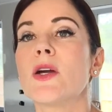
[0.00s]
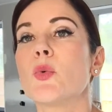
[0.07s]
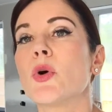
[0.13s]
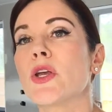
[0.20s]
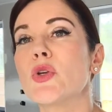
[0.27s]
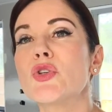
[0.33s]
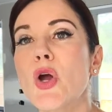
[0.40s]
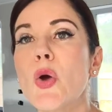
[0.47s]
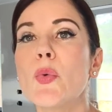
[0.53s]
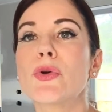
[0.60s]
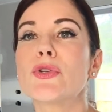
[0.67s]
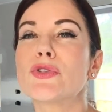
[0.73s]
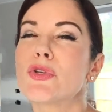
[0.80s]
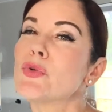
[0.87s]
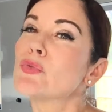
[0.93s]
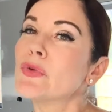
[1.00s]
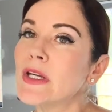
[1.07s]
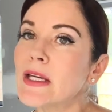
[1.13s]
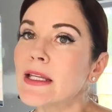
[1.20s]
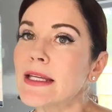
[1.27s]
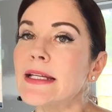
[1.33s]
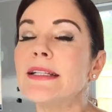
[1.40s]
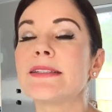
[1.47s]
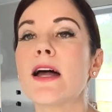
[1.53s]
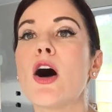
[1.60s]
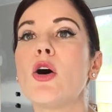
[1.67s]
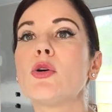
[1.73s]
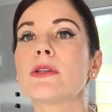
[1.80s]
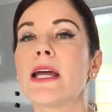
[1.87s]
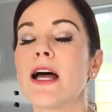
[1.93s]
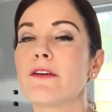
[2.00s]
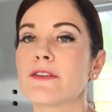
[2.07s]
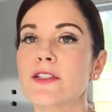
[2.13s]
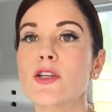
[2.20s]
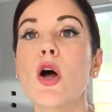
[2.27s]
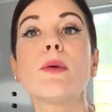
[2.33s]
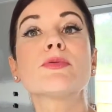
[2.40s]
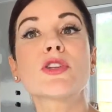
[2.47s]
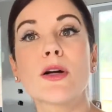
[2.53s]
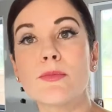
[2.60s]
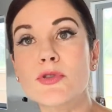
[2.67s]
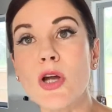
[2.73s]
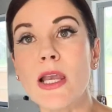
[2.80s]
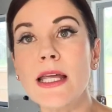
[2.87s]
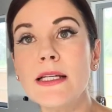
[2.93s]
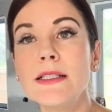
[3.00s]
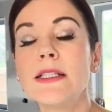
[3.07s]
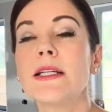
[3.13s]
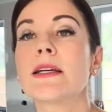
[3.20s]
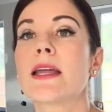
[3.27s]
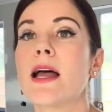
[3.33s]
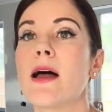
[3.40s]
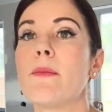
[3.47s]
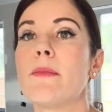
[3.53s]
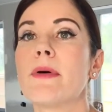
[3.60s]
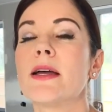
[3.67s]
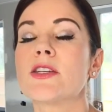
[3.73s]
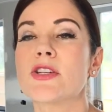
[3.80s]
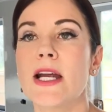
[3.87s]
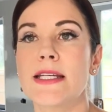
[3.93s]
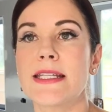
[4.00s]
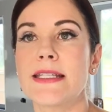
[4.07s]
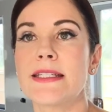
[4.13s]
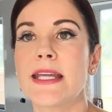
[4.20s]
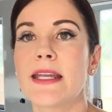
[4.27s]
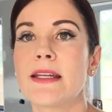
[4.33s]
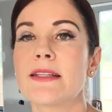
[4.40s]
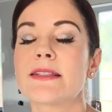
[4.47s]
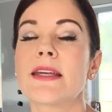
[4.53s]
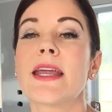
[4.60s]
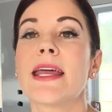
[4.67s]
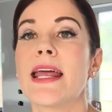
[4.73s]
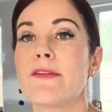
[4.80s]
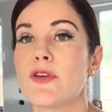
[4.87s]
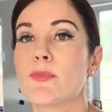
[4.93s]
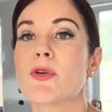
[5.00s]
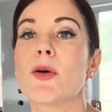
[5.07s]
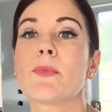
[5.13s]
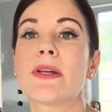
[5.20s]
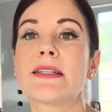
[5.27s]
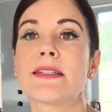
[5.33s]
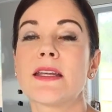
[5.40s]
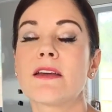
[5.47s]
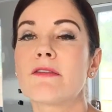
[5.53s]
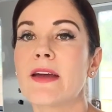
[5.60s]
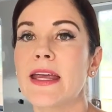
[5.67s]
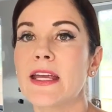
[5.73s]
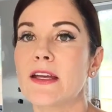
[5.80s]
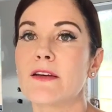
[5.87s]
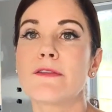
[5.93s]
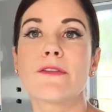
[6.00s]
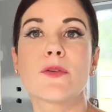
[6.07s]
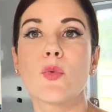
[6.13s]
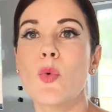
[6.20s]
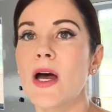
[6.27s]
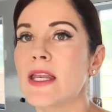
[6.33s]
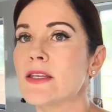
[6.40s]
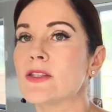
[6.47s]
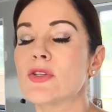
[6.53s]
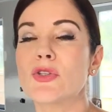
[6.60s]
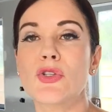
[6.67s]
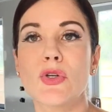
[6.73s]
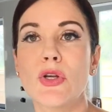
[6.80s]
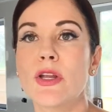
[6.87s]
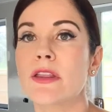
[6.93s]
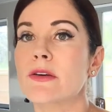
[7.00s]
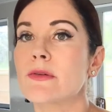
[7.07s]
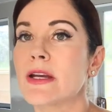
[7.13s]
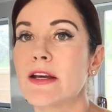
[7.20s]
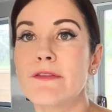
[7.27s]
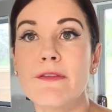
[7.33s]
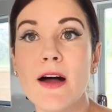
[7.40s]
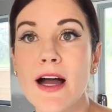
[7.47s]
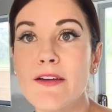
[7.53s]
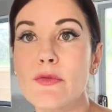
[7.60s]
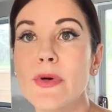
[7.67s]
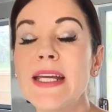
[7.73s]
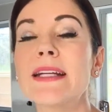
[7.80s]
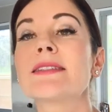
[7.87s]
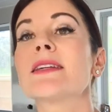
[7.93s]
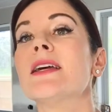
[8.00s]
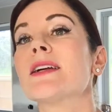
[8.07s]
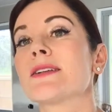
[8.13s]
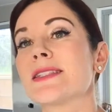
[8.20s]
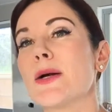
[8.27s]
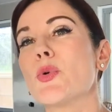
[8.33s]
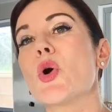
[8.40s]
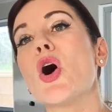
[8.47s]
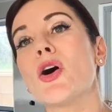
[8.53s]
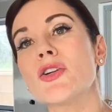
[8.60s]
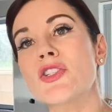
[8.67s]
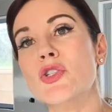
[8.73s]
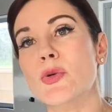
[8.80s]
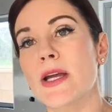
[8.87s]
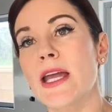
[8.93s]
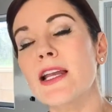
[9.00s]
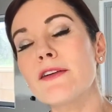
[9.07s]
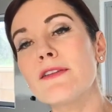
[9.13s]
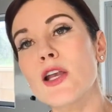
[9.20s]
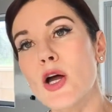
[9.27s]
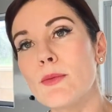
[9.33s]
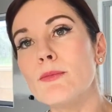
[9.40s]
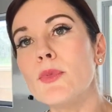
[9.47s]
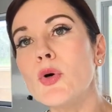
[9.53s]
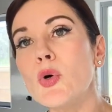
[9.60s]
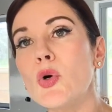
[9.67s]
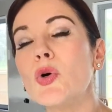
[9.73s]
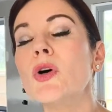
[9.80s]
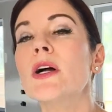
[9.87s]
What you don't want to do really is hold out for top dollar come attracting tenants and have your property sitting vacant for 1 to 2 to 3 to 5 weeks, because that will cost you a hell of a lot more